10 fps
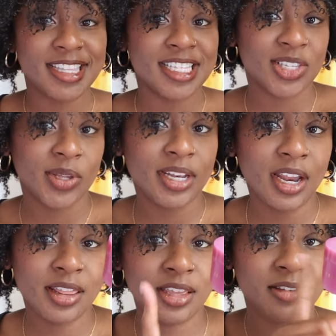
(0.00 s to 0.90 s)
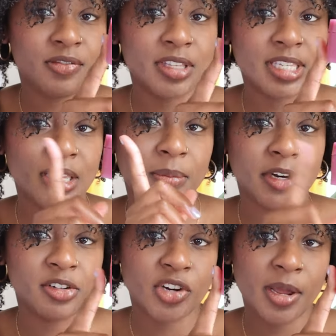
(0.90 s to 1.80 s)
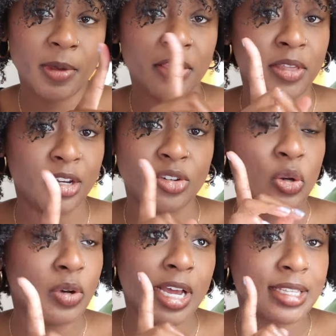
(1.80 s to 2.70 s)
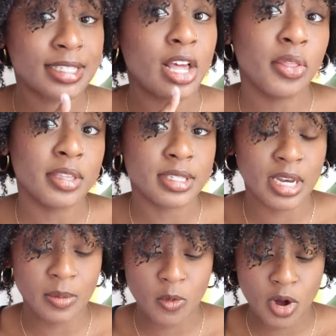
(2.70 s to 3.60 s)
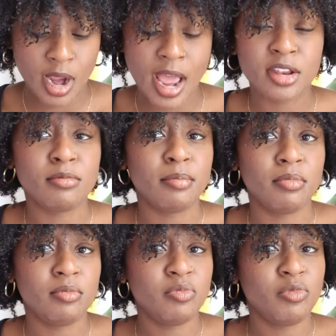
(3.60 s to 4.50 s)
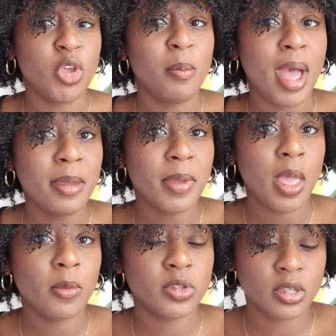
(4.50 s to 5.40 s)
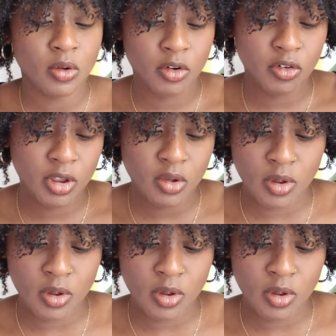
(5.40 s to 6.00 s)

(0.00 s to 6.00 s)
this one, the Fenty Butter Drop, and they do not sell this anymore. You might be able to order it